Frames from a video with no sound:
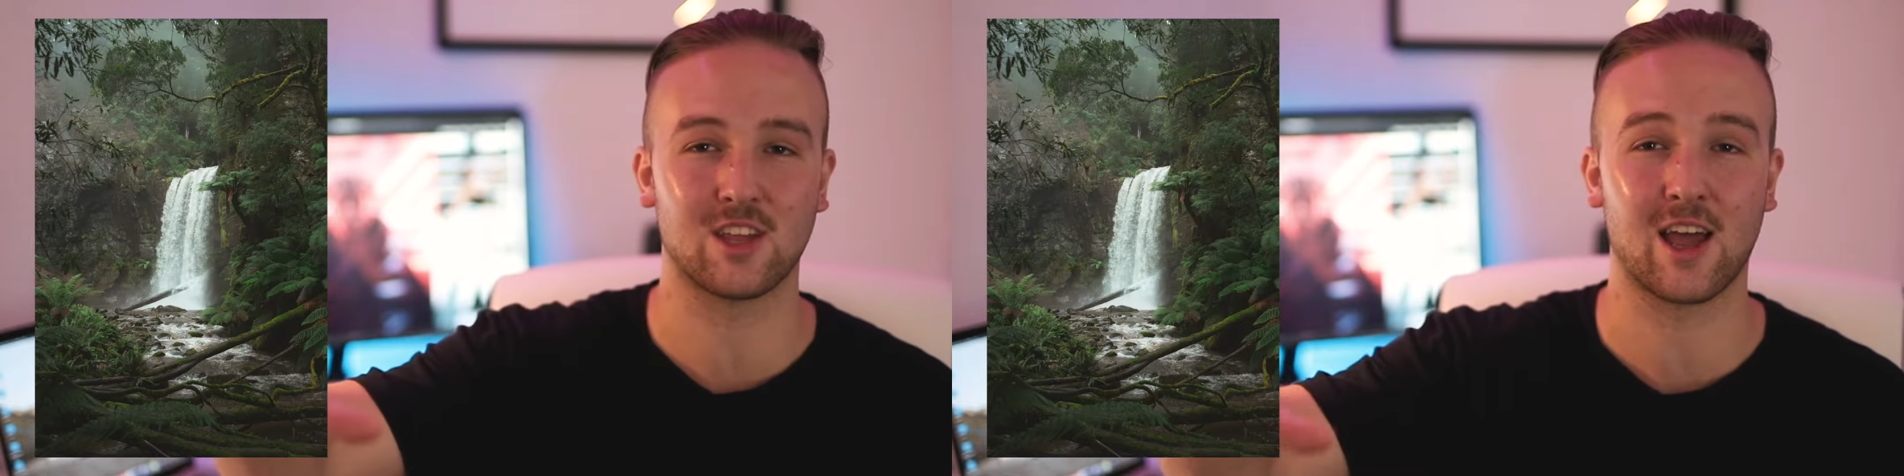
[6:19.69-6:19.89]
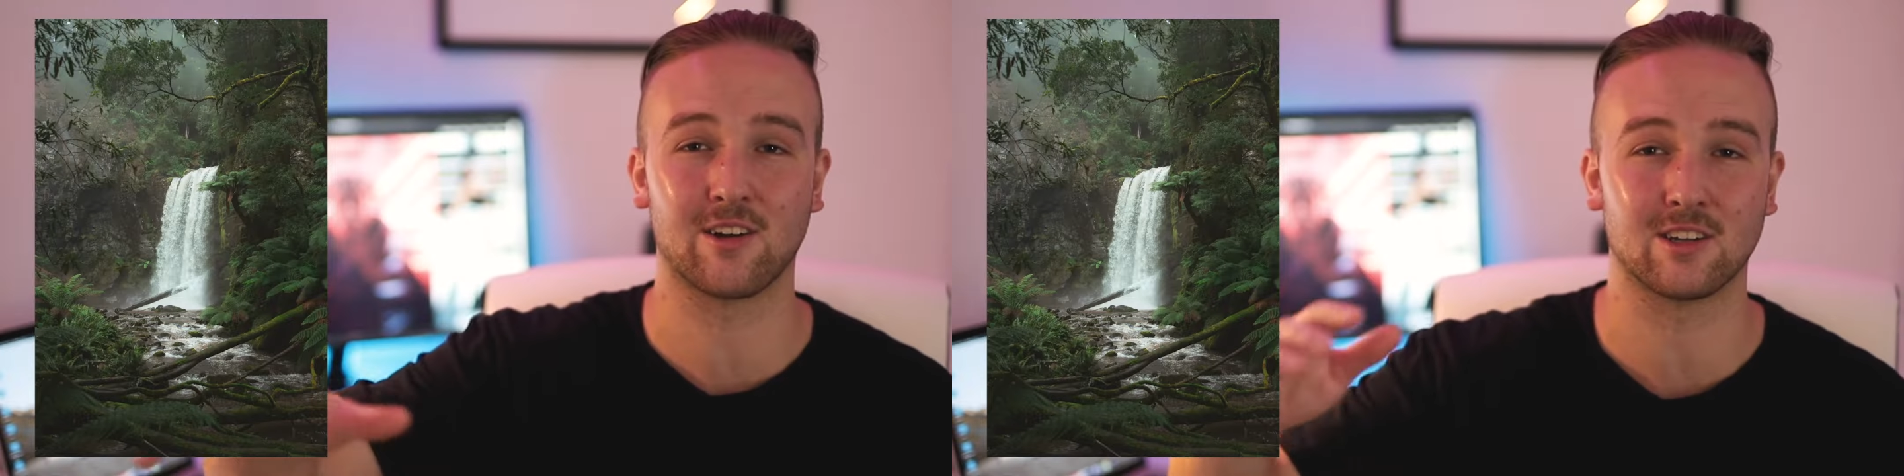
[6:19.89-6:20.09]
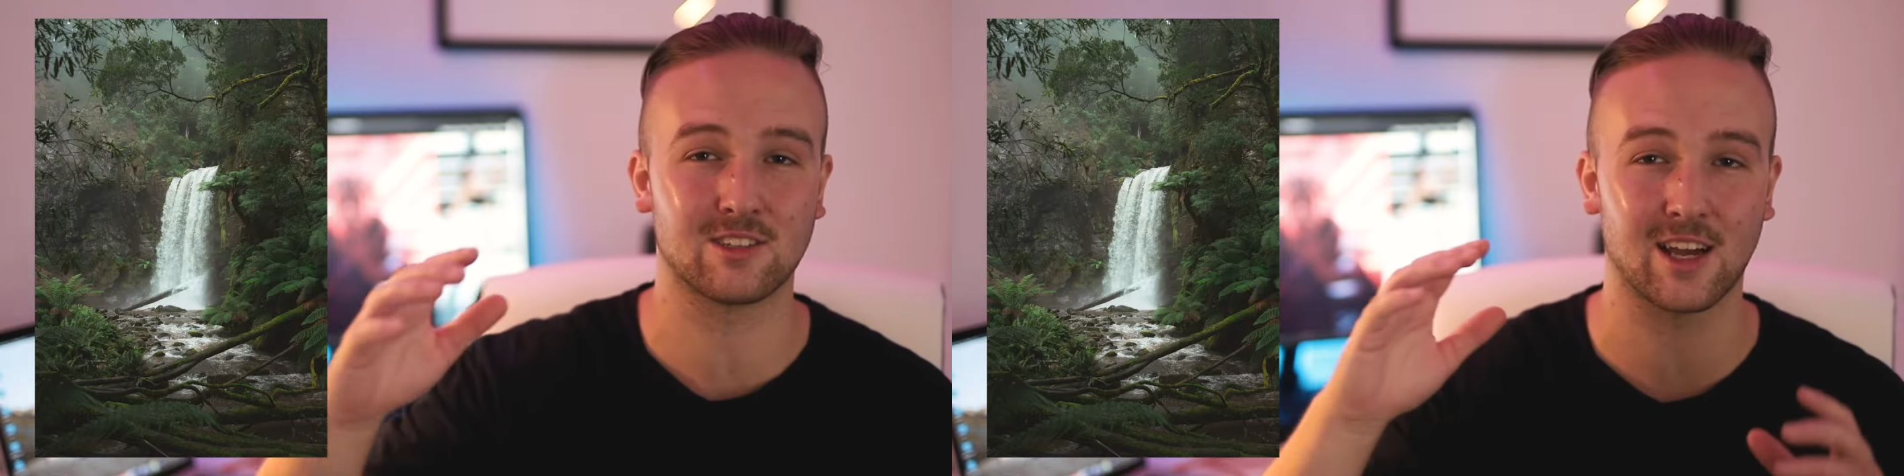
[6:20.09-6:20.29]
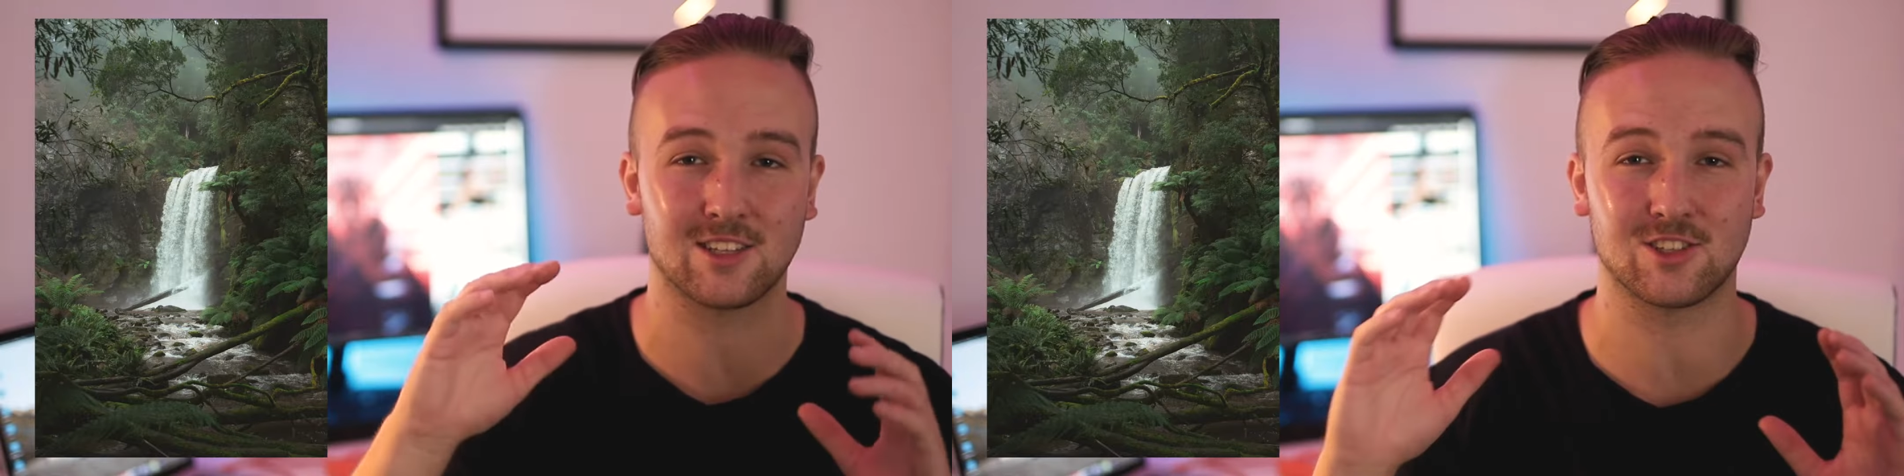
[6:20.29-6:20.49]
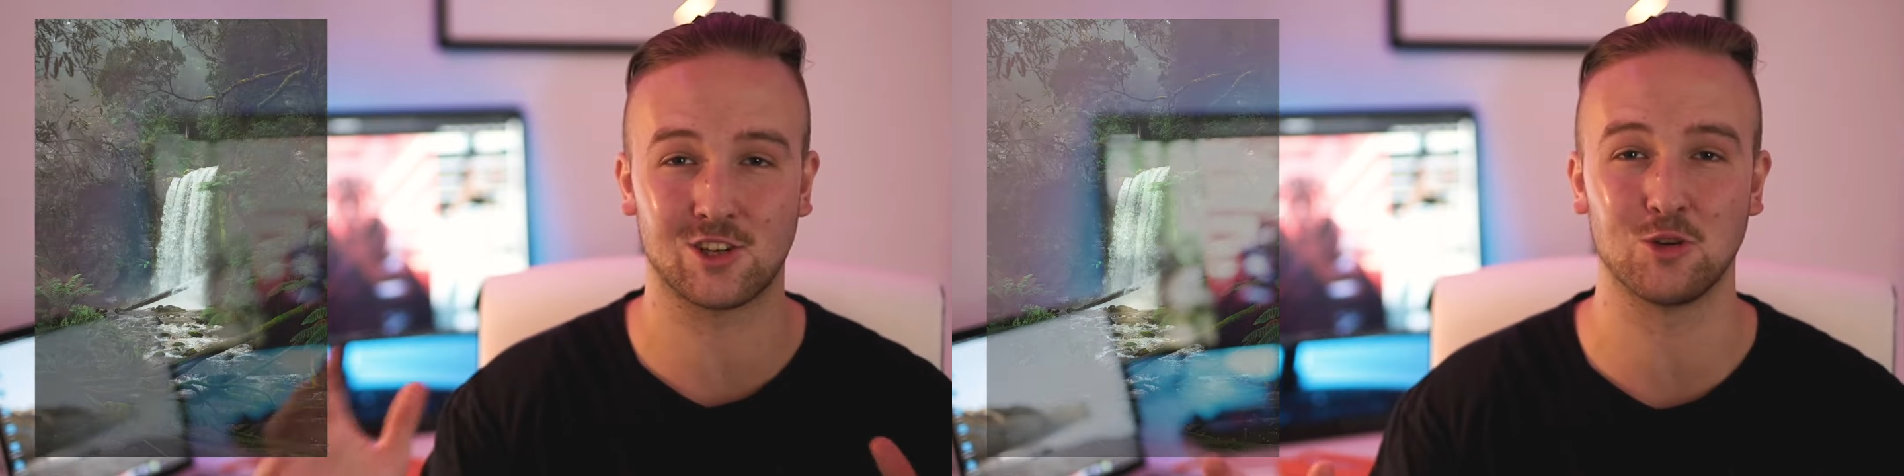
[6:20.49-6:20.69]
there and it's,
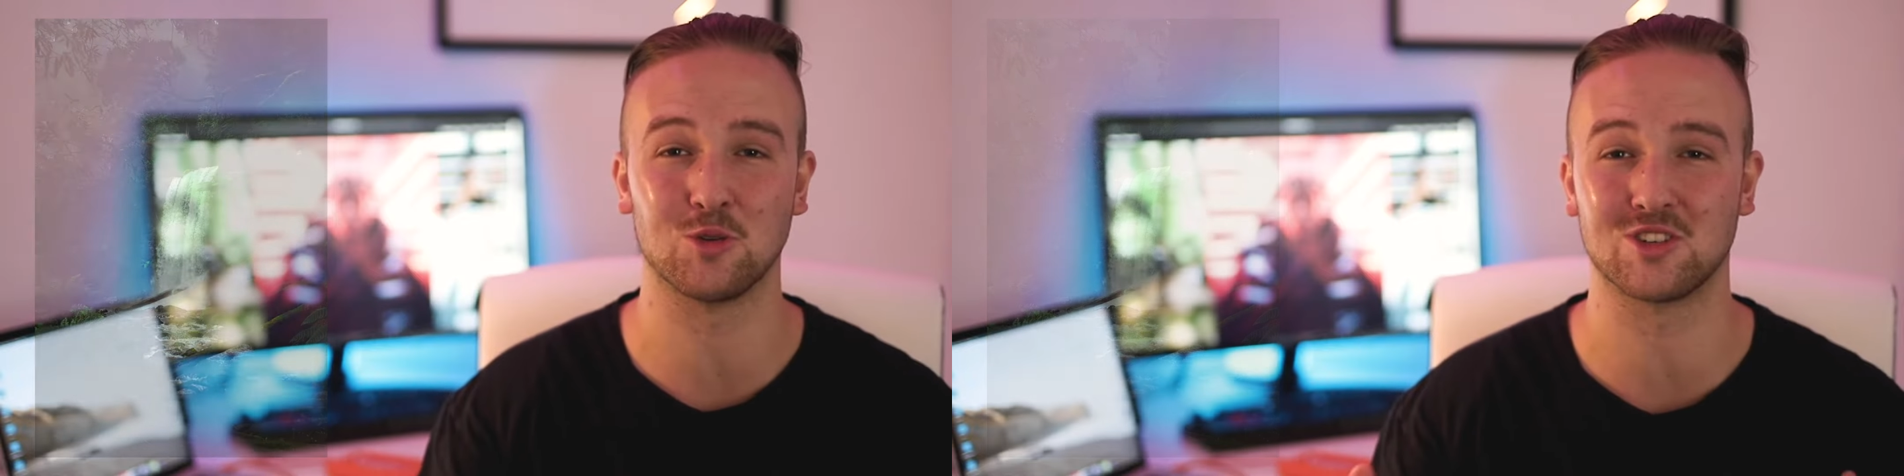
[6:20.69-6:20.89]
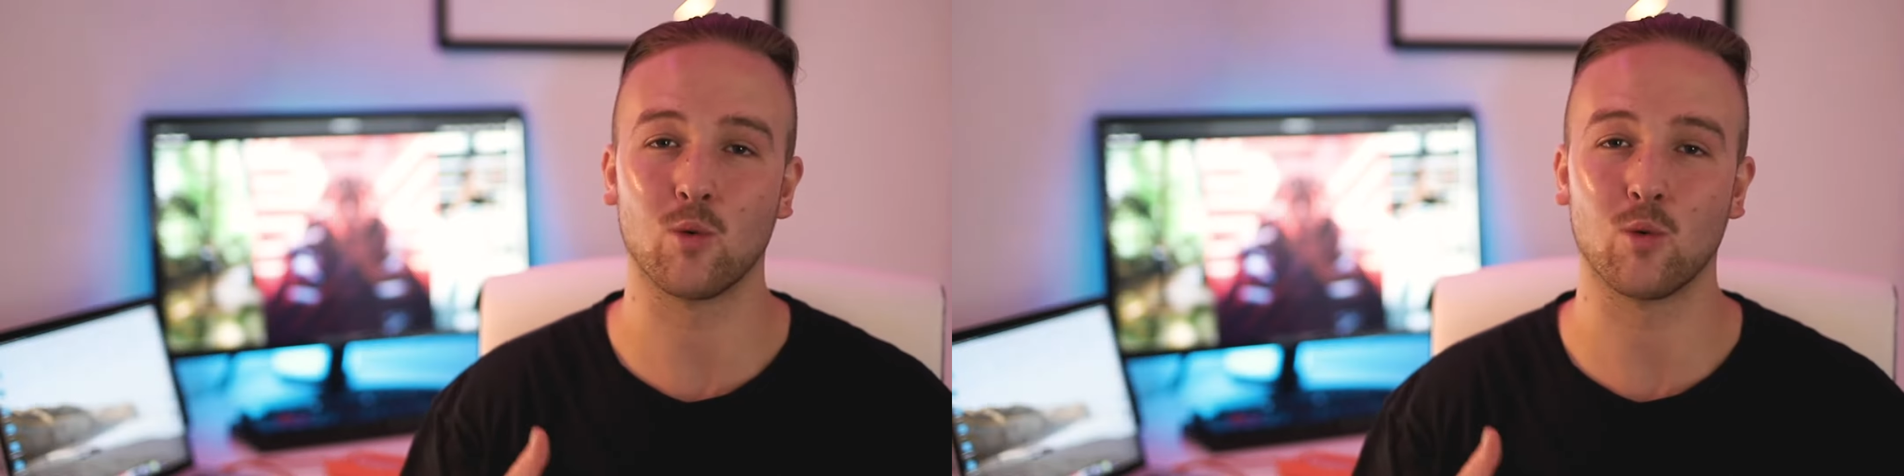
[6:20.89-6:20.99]
it's huge.